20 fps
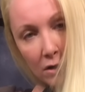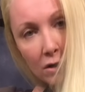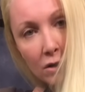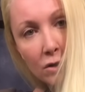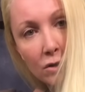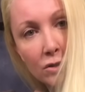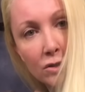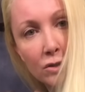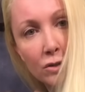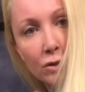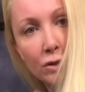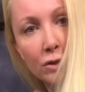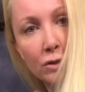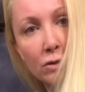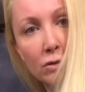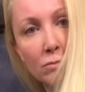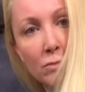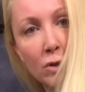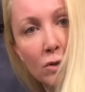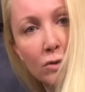
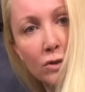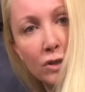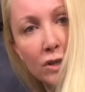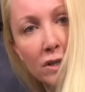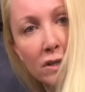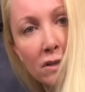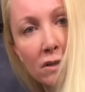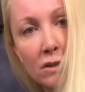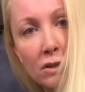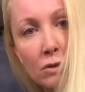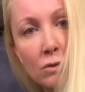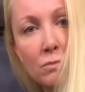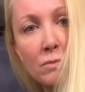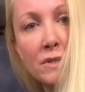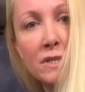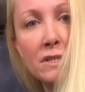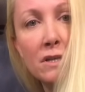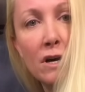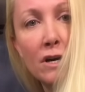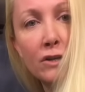circular motion, you'd
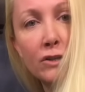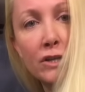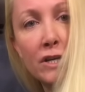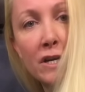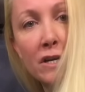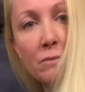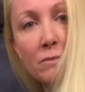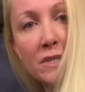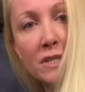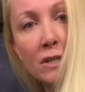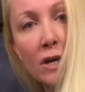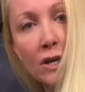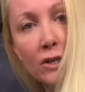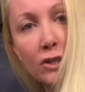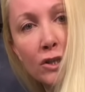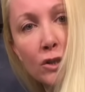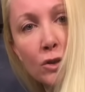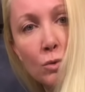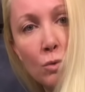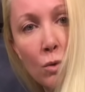massage it and massage
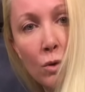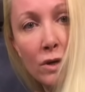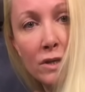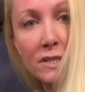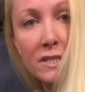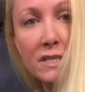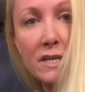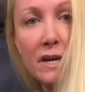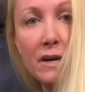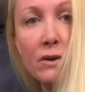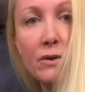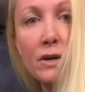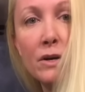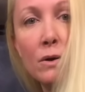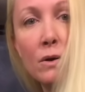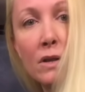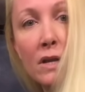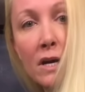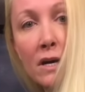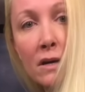it towards the
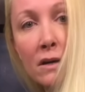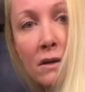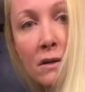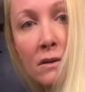areola